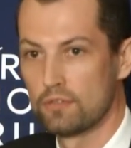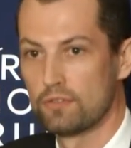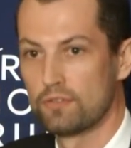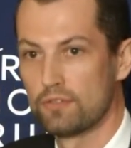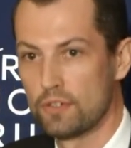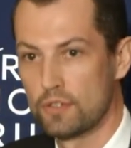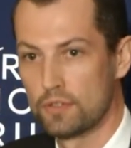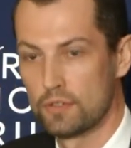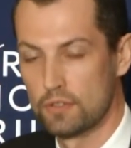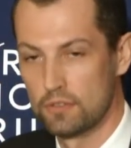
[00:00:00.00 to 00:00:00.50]

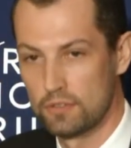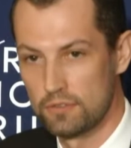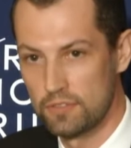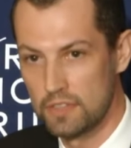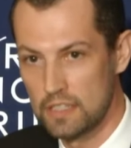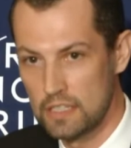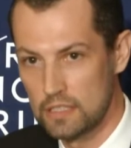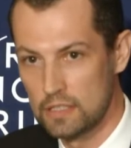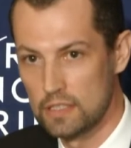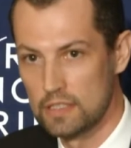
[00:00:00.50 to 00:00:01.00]
further
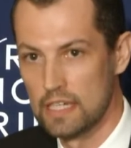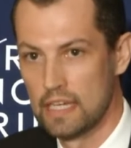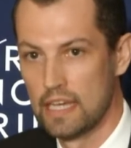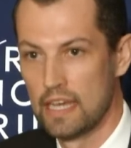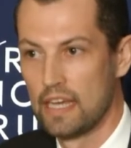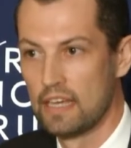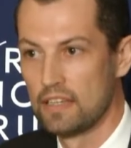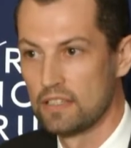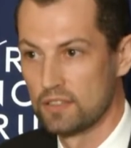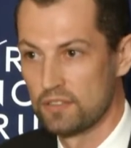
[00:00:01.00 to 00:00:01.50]
afield
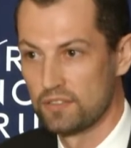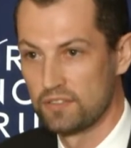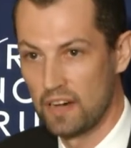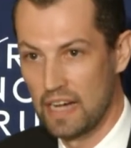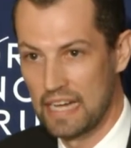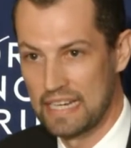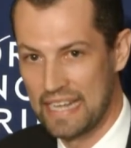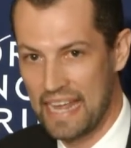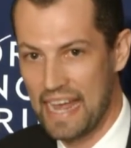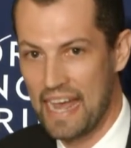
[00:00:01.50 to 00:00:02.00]
to
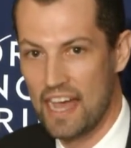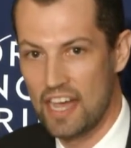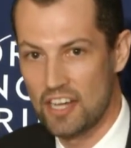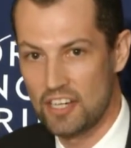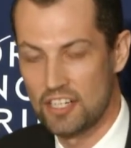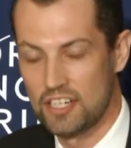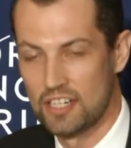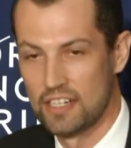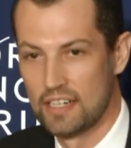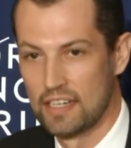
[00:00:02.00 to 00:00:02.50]
find
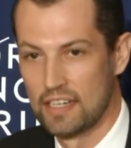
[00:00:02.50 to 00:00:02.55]
catch,